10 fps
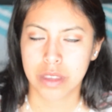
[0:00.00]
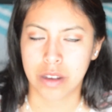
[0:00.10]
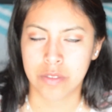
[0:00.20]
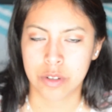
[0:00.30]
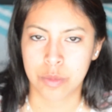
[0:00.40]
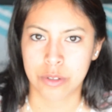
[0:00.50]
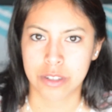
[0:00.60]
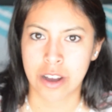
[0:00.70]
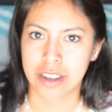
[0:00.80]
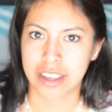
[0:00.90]
comfortable
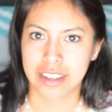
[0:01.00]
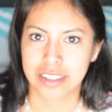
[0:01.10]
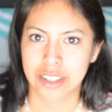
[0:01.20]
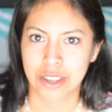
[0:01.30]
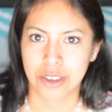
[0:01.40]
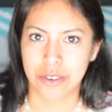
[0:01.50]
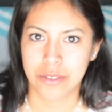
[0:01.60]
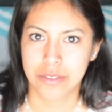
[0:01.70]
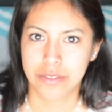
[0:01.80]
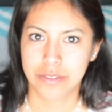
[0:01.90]
talking to you.
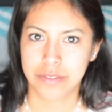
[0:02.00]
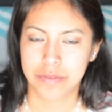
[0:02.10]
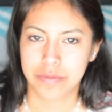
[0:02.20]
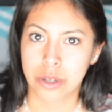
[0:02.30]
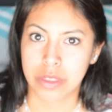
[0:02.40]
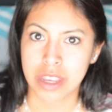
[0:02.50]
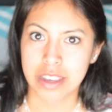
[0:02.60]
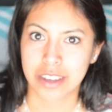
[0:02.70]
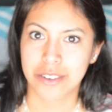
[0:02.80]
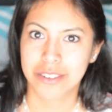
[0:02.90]
So
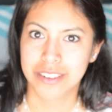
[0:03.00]
thank you.